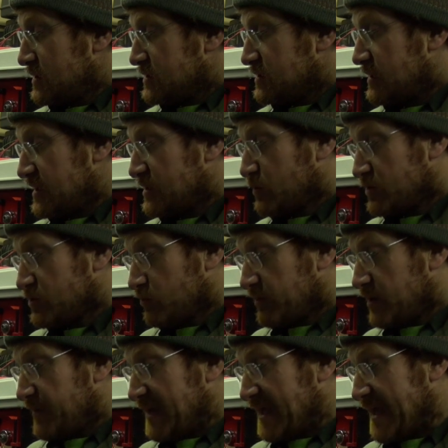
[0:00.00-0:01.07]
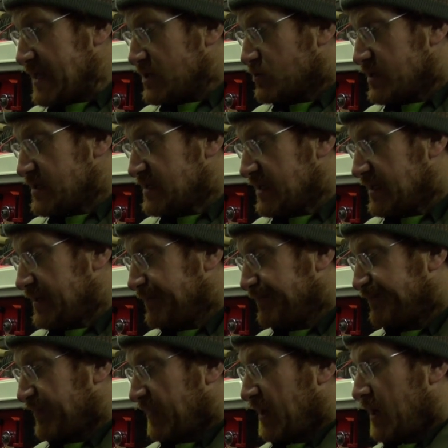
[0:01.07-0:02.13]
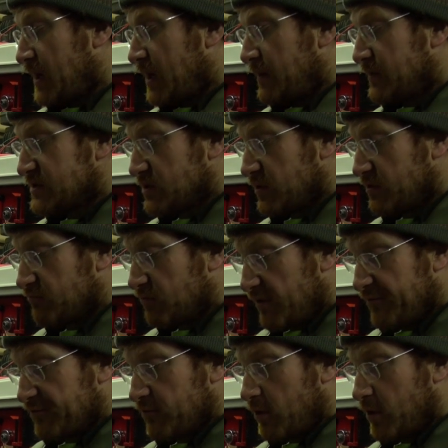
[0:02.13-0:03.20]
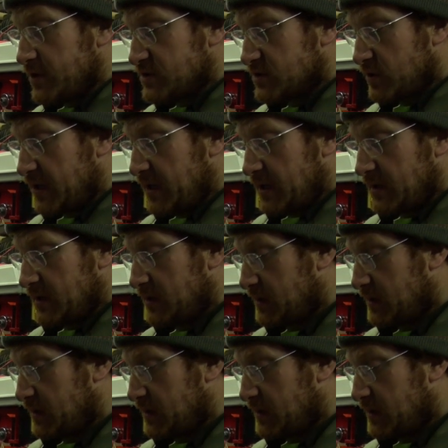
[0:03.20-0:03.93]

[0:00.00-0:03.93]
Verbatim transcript: So this one's already been heat treated. Uh, it's got the rough grinds on it.